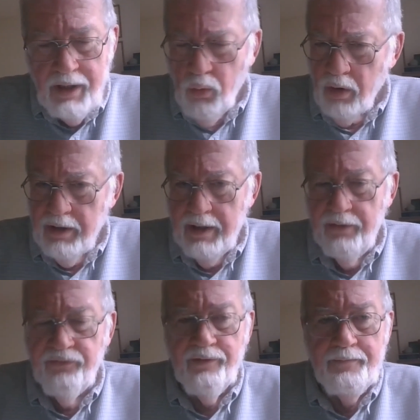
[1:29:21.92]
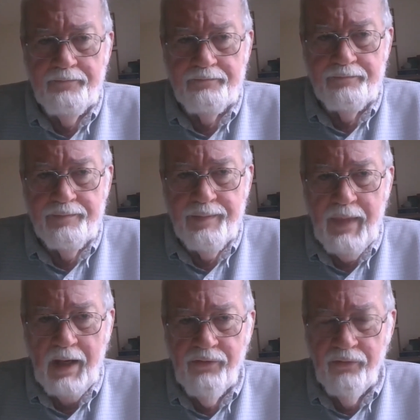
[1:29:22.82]
equalize
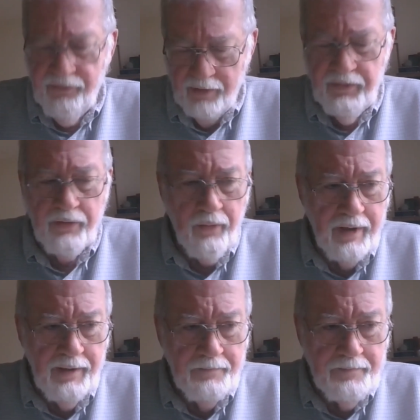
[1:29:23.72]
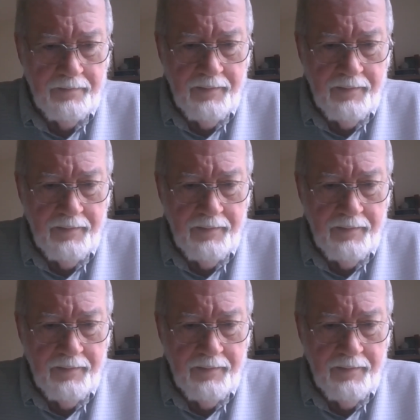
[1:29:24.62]
to some degree,